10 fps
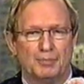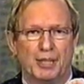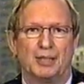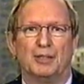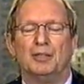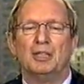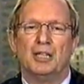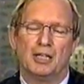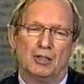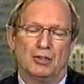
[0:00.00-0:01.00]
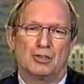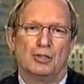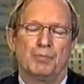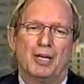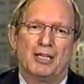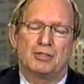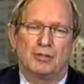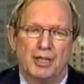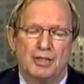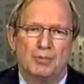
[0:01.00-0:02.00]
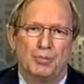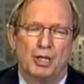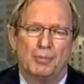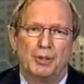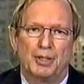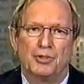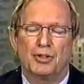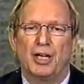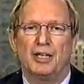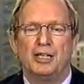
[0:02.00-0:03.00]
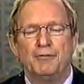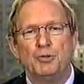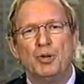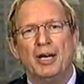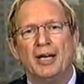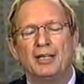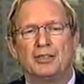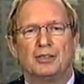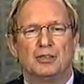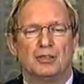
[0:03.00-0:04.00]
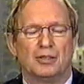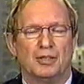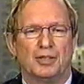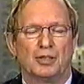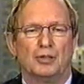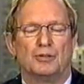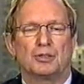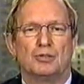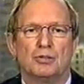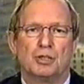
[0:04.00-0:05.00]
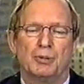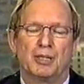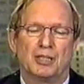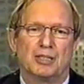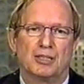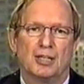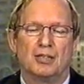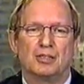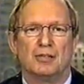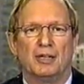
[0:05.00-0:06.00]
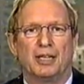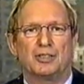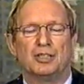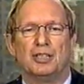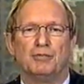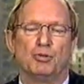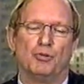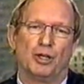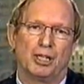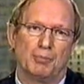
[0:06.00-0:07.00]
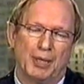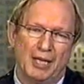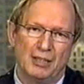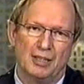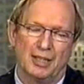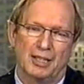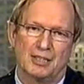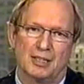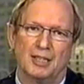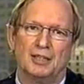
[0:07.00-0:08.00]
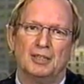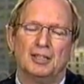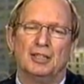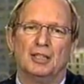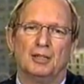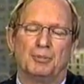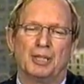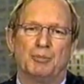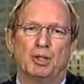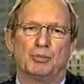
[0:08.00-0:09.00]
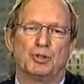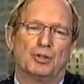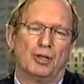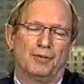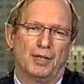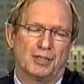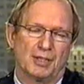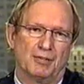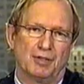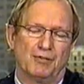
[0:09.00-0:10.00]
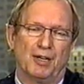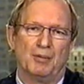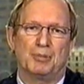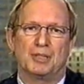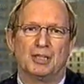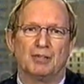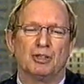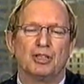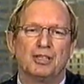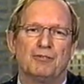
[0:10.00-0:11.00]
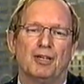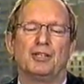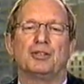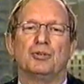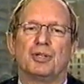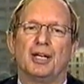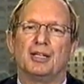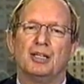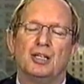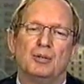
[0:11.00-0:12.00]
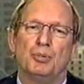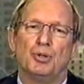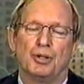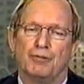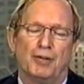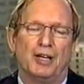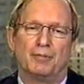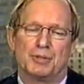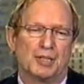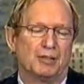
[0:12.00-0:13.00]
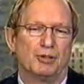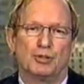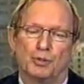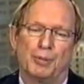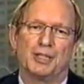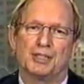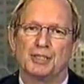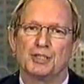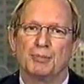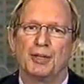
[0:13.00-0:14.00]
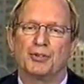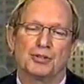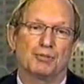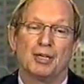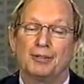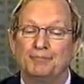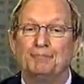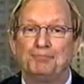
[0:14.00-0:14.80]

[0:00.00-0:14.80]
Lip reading: better. It also applies to rental properties, and if you had, I think the Nova Scotia Bank just announced, well, actually, if you've already paid that extra premium to at 75%, they will refund you that 0.5% if it took place this month as well.